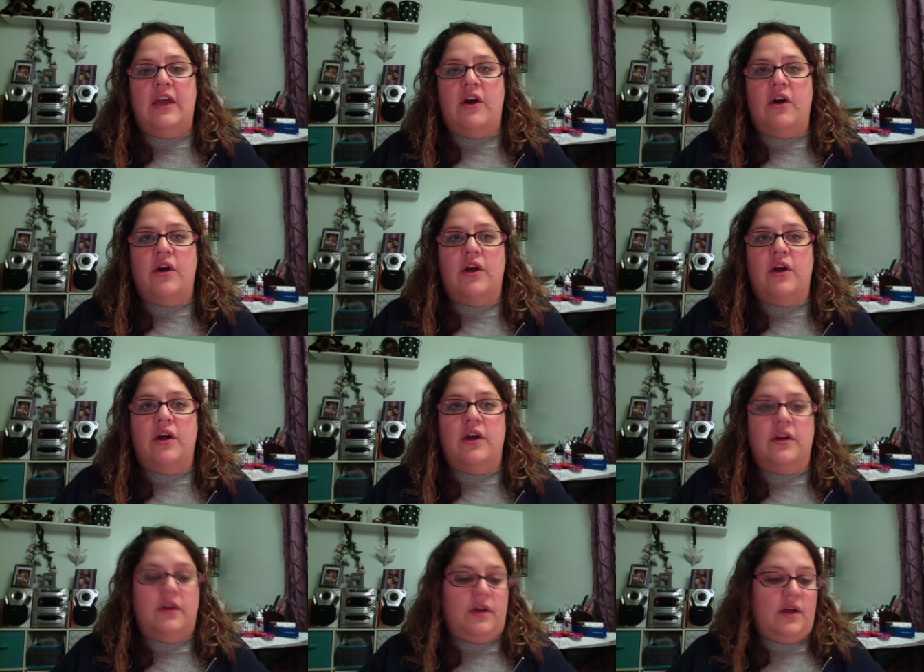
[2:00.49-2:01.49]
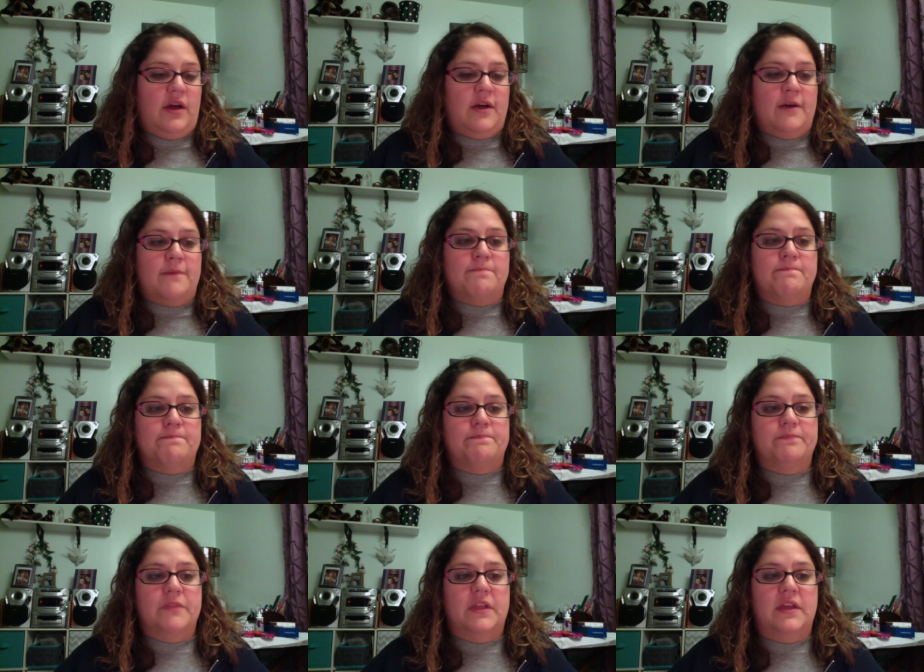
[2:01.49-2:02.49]
are kind
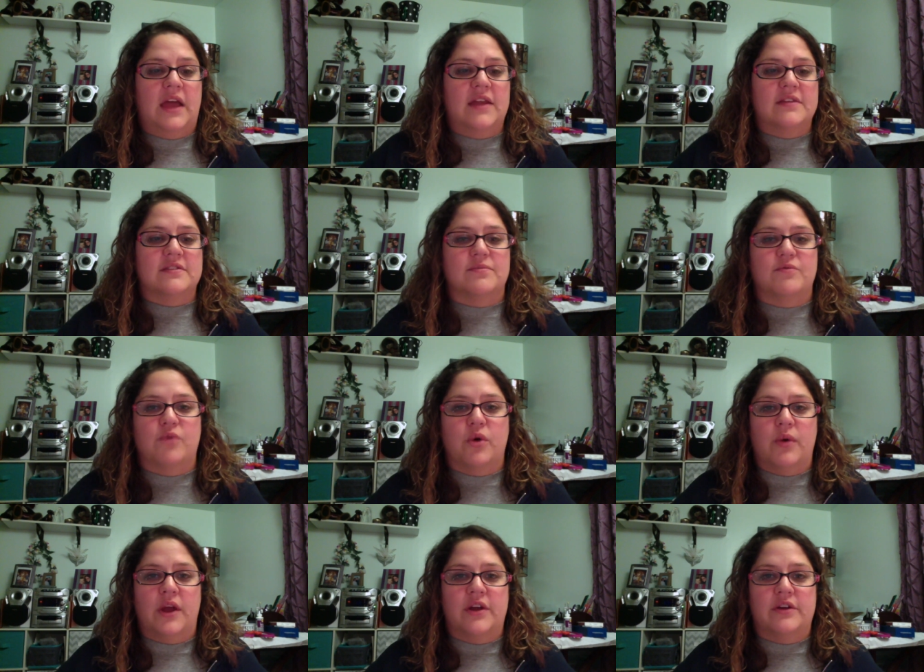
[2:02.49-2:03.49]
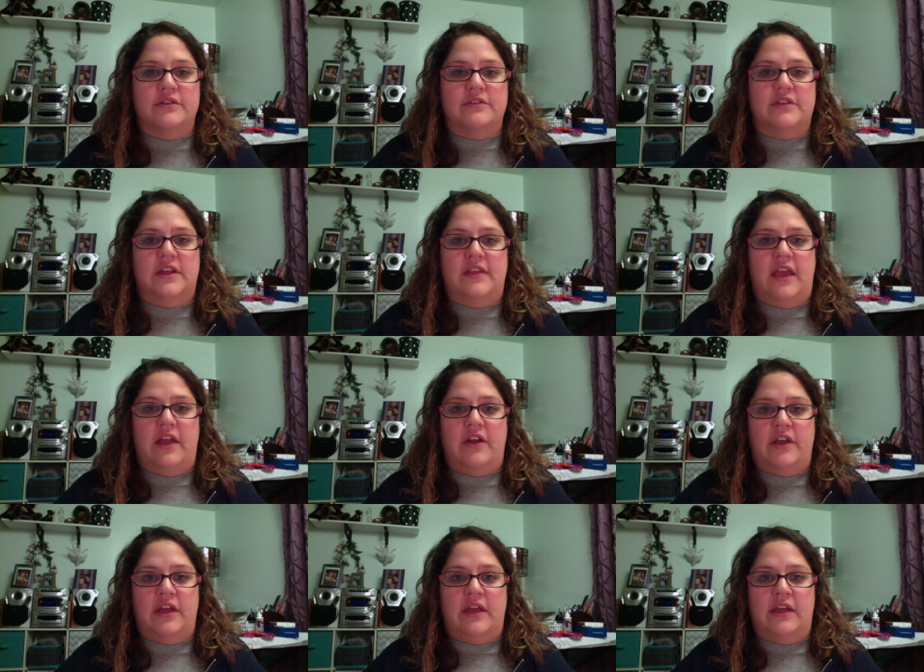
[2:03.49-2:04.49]
of some forerunners in the
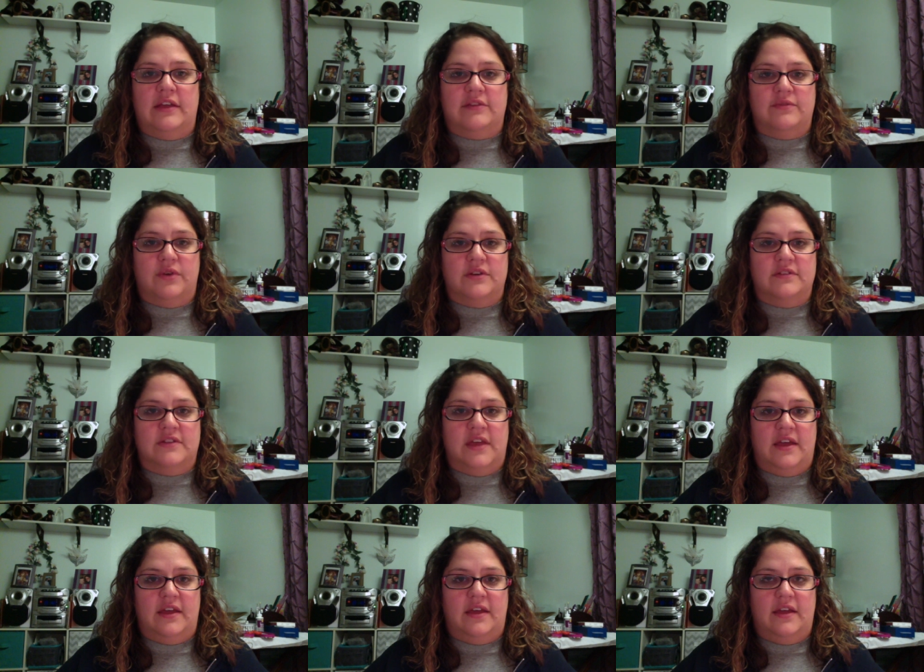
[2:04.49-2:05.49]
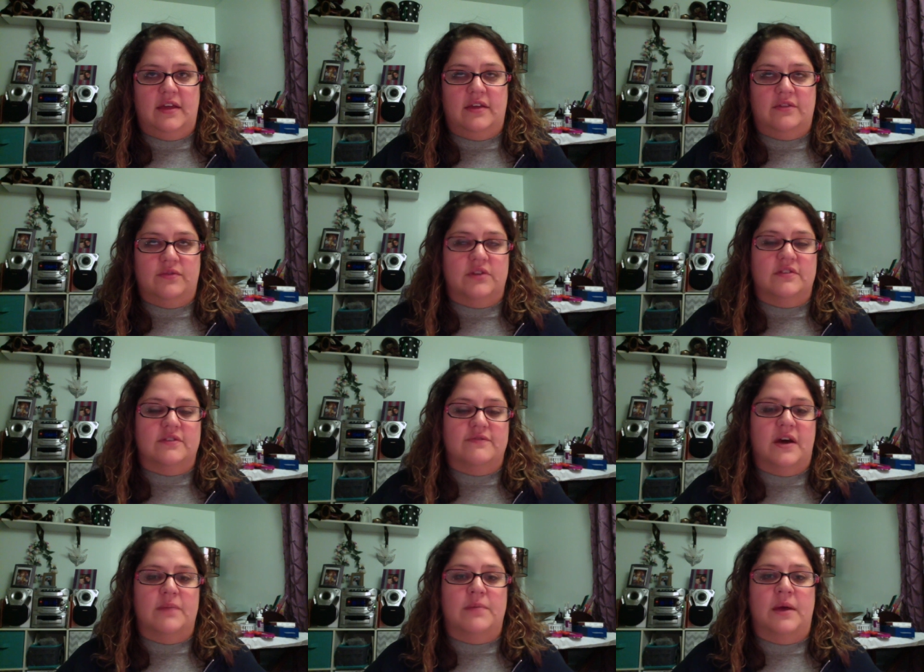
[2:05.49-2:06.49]
area as far as the
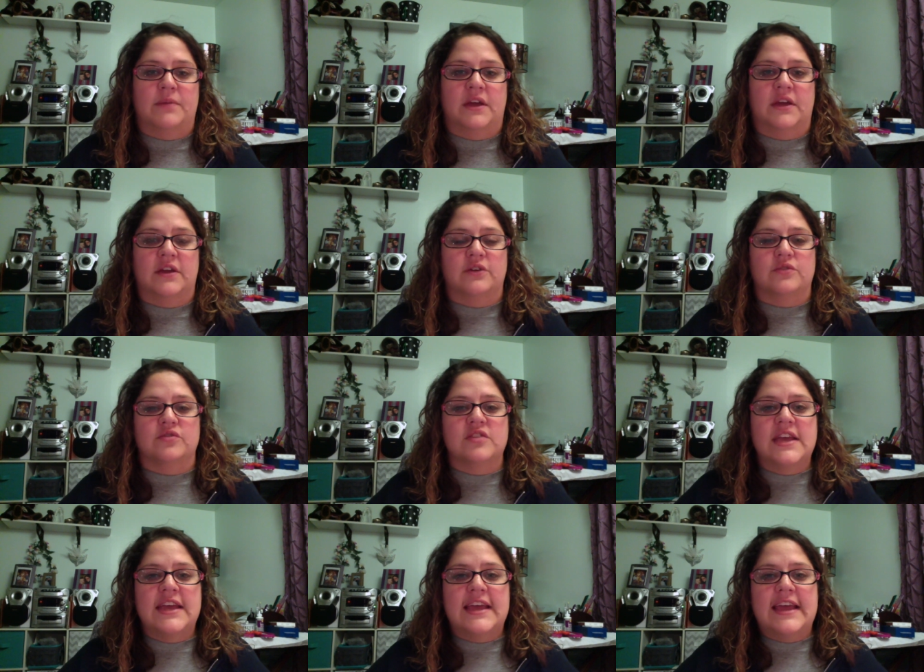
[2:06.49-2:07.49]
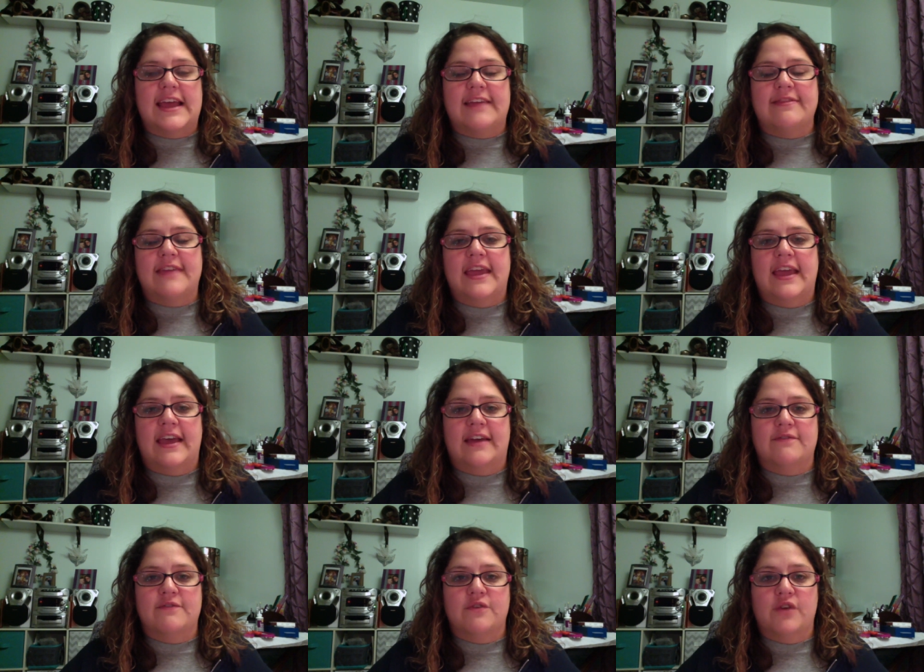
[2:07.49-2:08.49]
FODMAP diet goes. And they
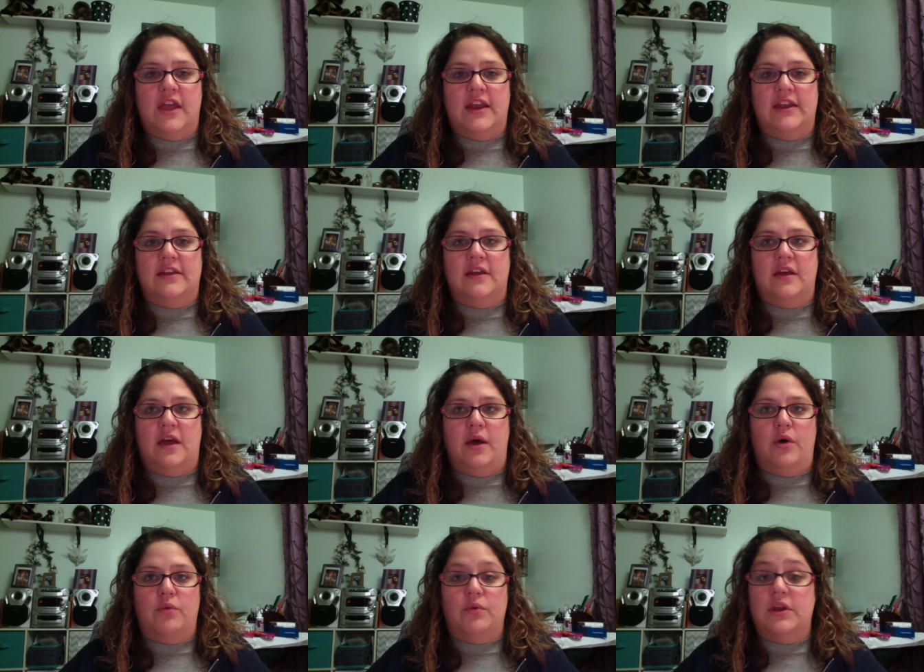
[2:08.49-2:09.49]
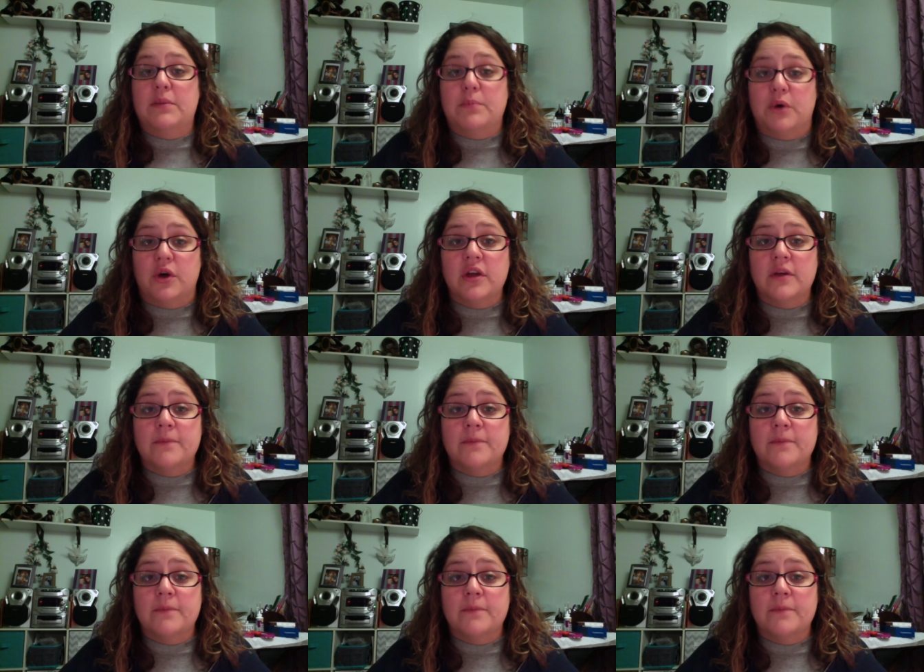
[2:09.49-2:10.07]
have written a book